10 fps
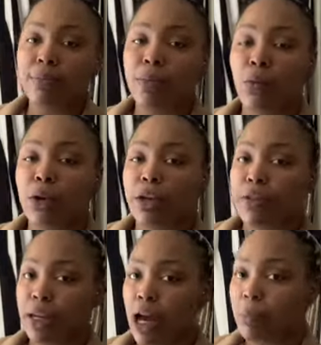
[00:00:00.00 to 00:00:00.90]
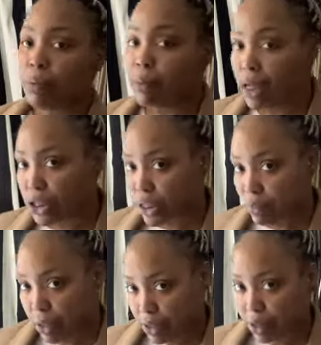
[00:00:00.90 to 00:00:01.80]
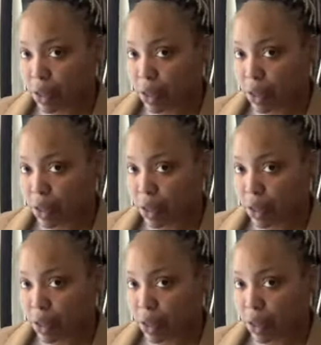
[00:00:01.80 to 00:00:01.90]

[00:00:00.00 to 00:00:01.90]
we are then helping patients better.